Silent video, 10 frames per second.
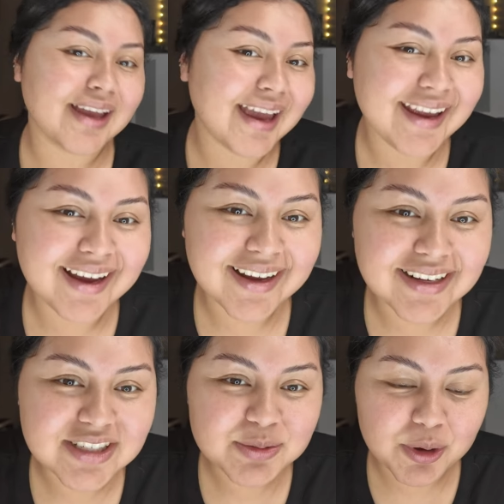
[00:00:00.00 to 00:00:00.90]
Hey
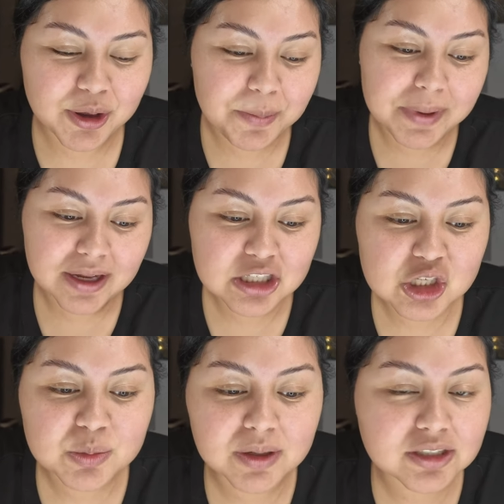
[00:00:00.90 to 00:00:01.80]
guys, welcome back
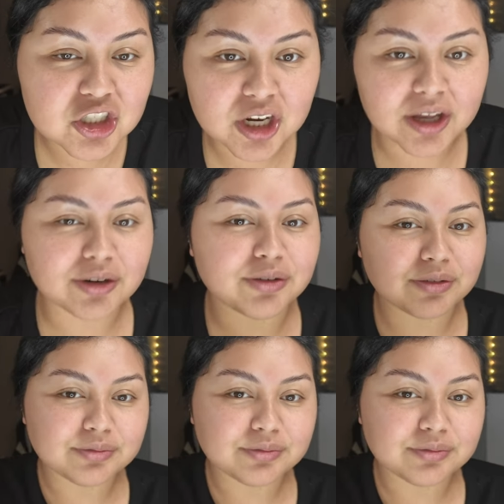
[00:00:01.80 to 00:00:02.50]
to my channel.